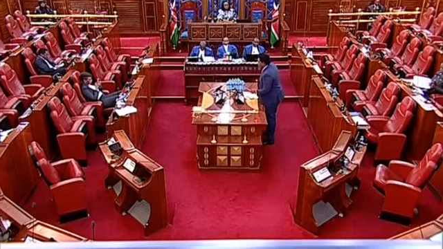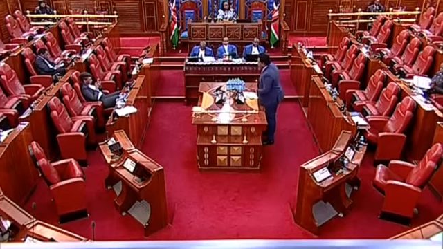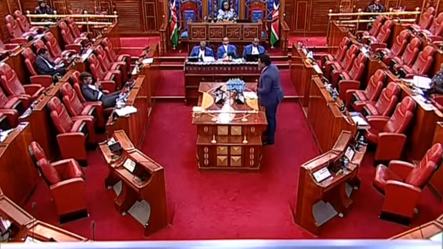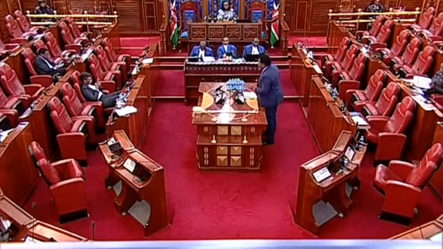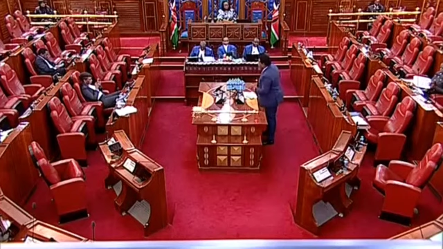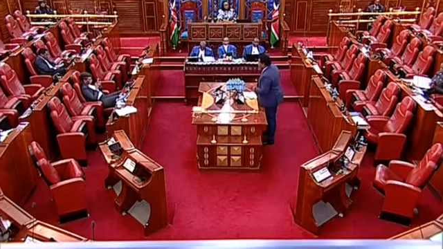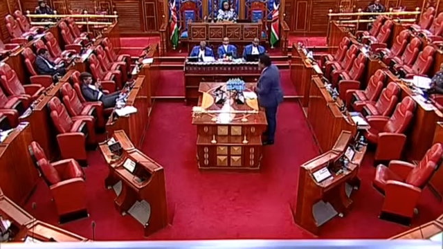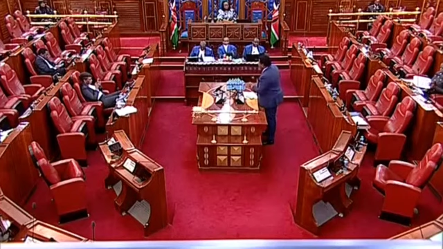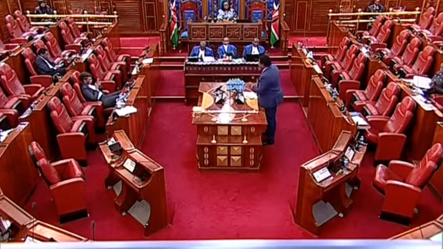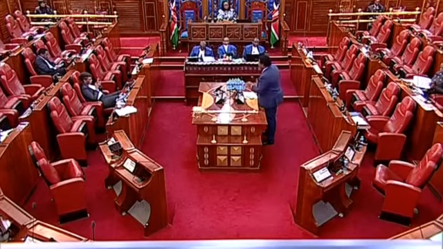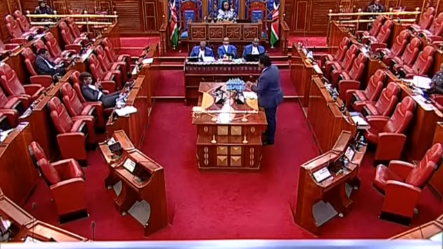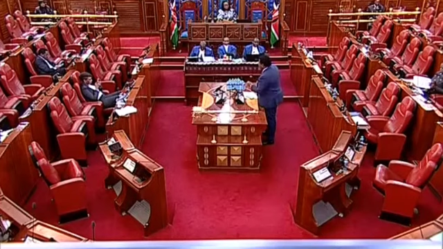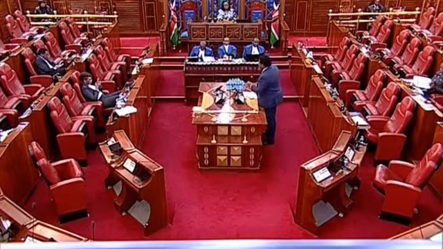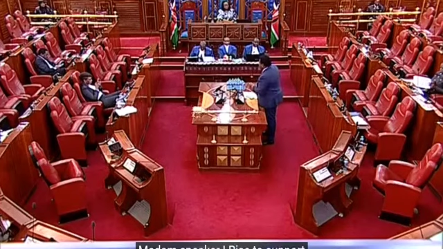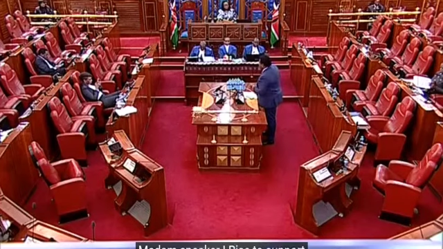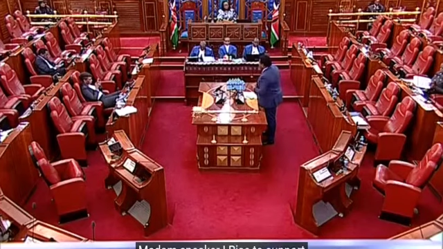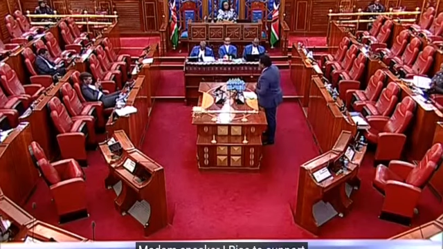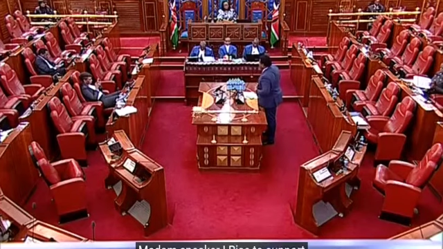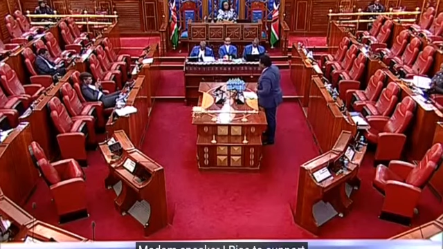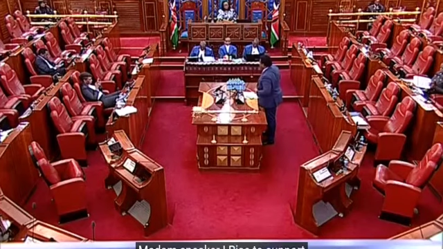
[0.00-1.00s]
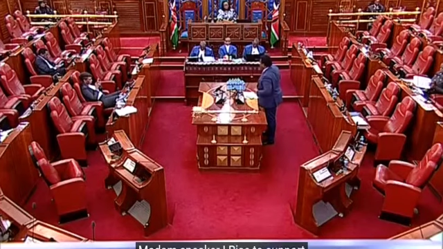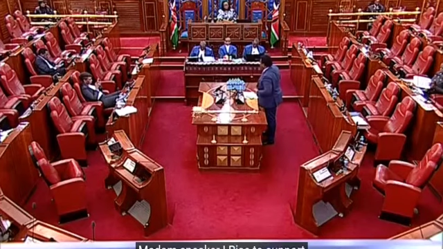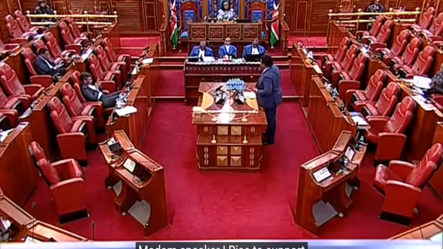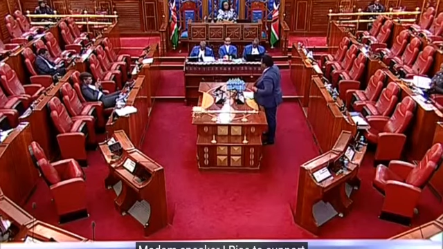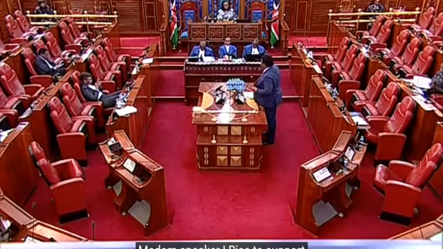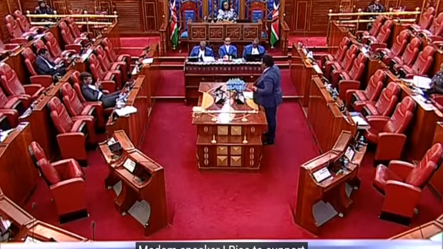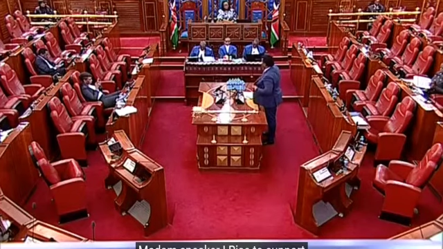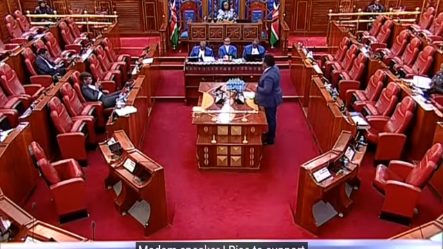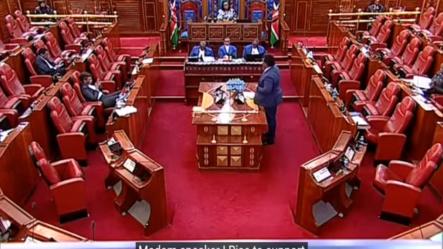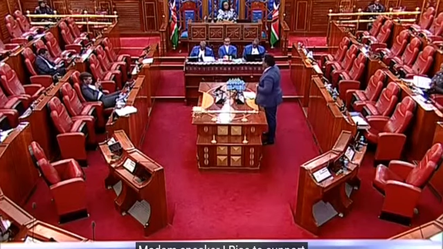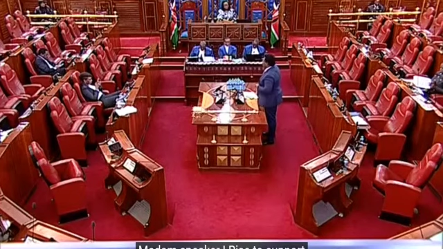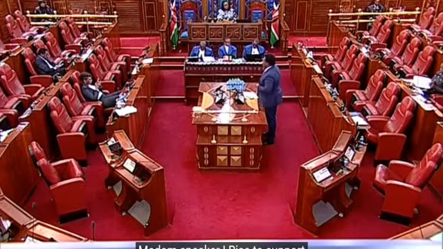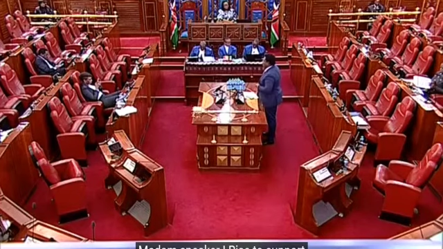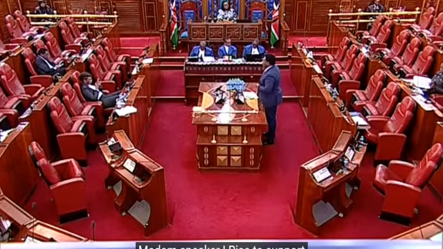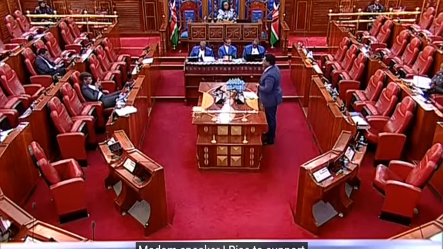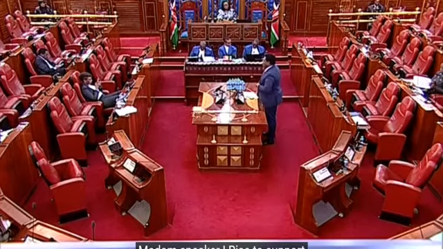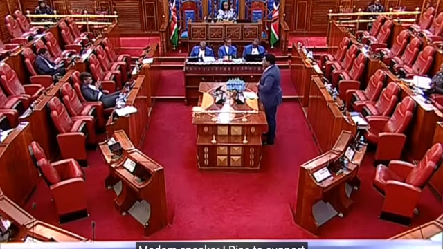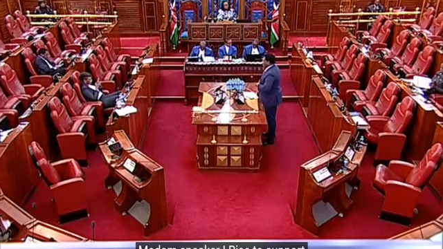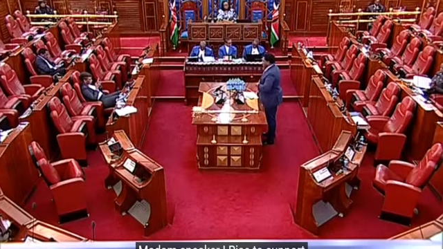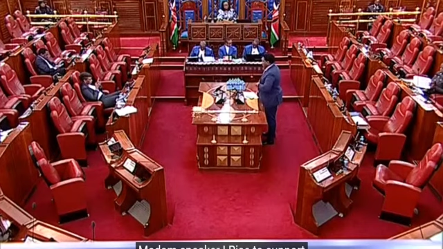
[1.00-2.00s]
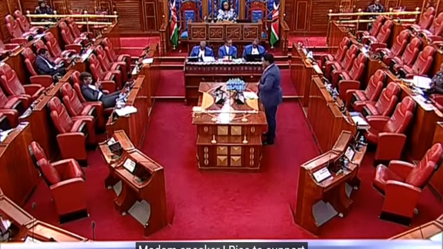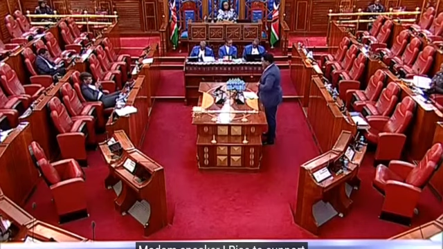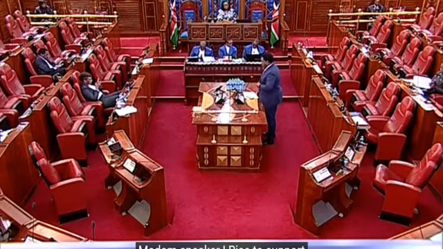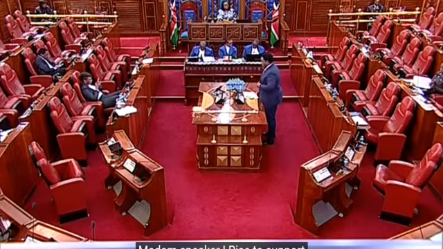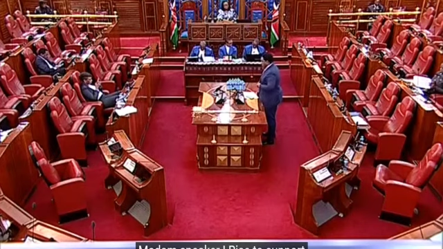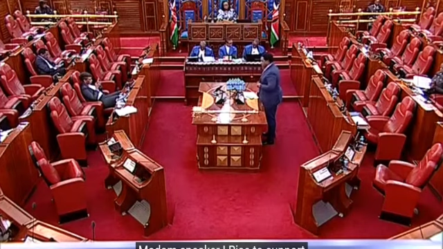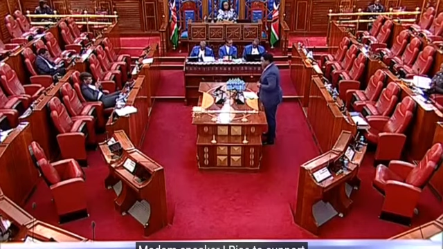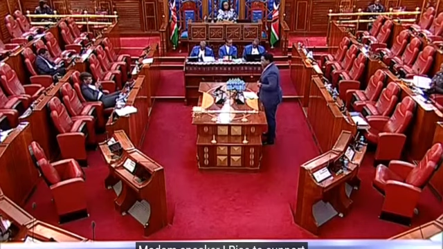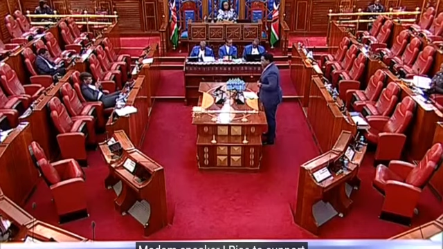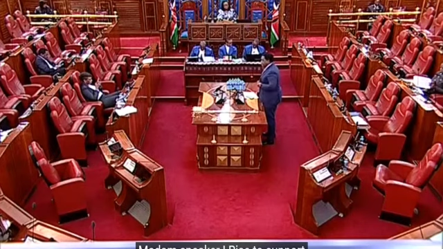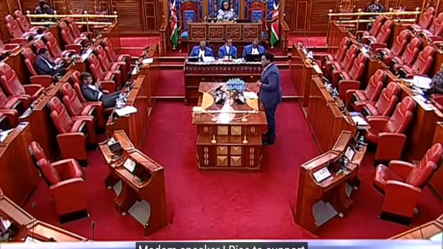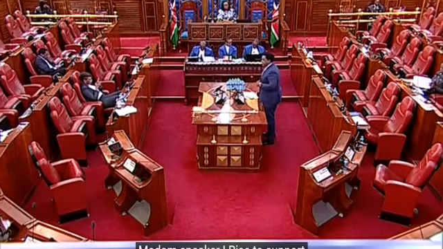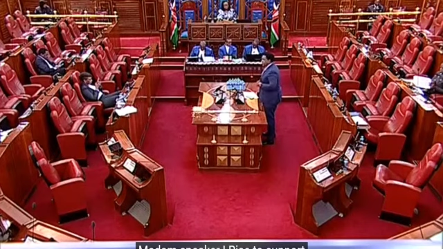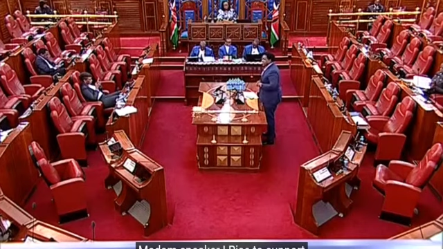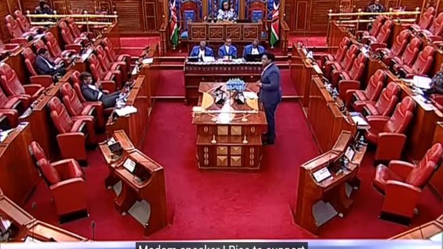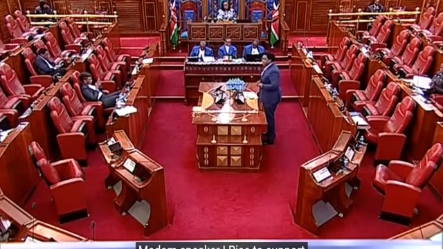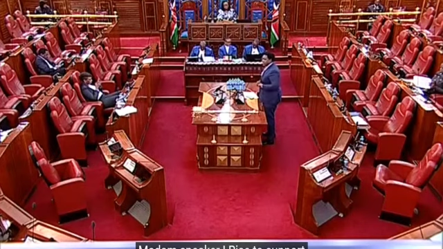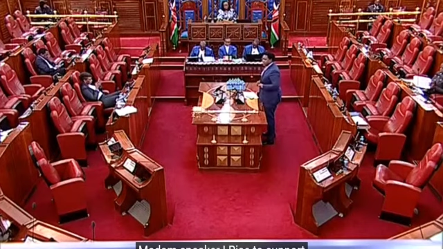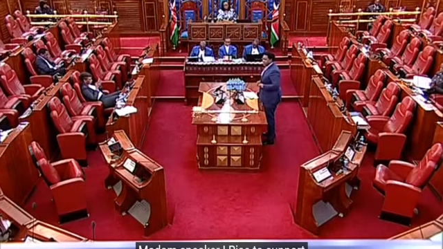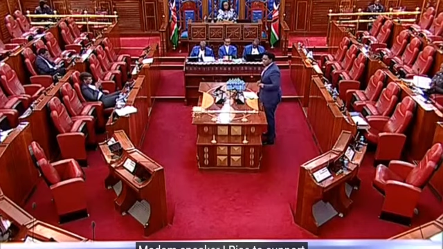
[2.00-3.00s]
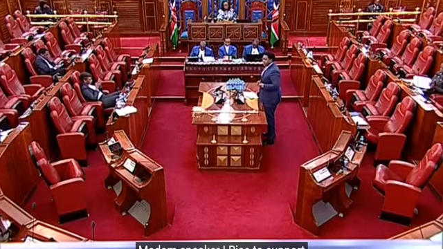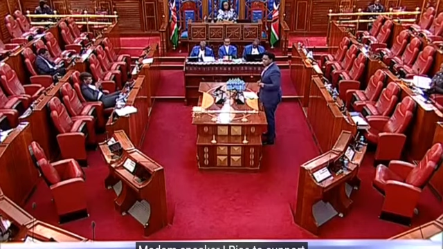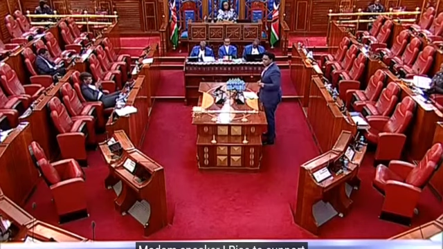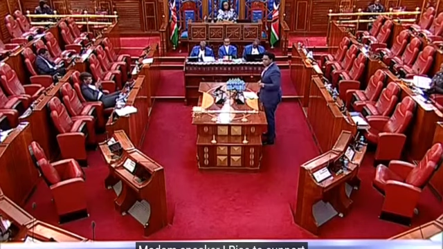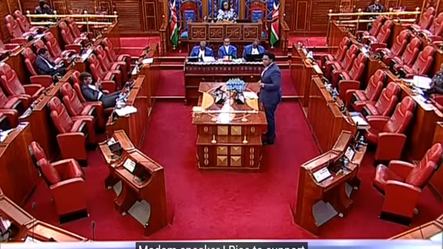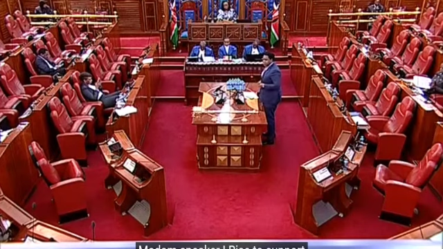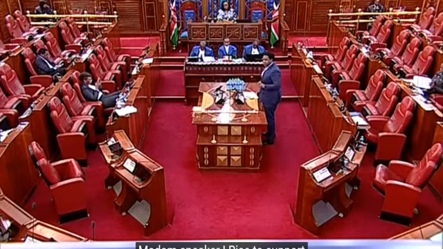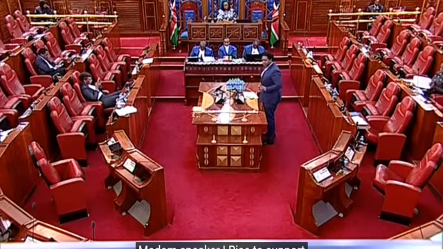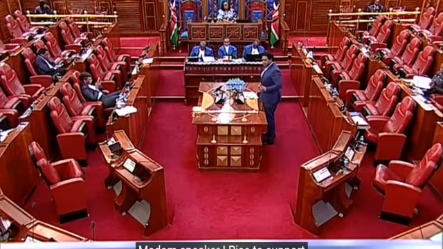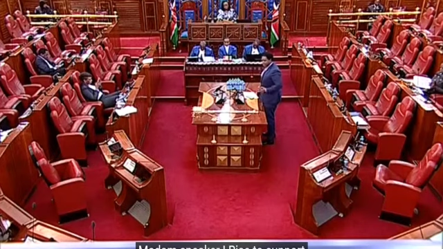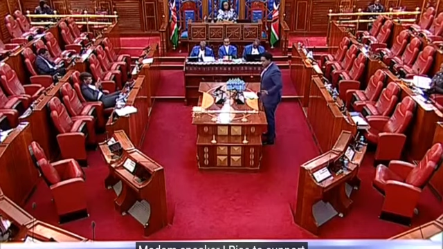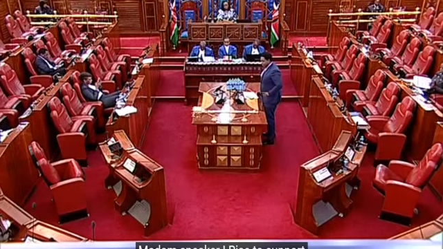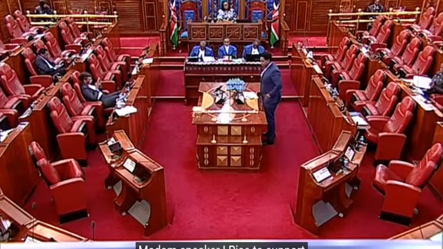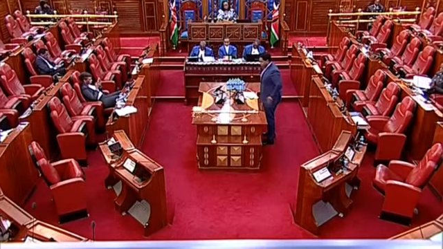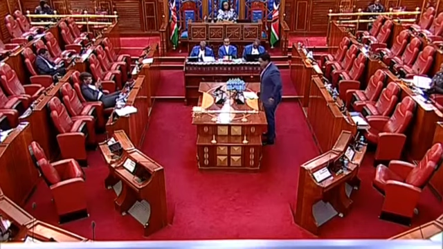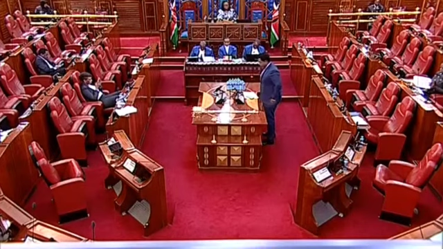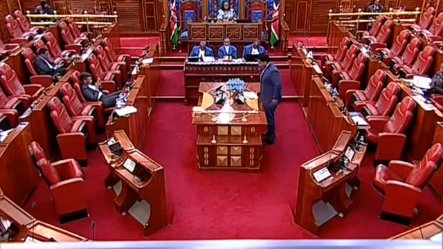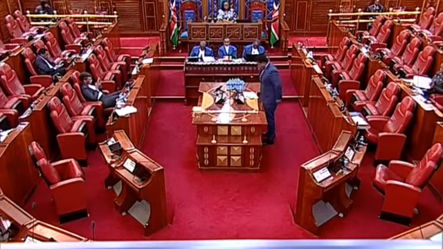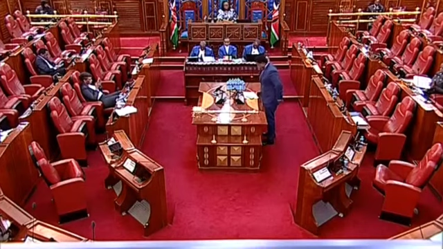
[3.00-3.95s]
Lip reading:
Nobody's mouth can be seen.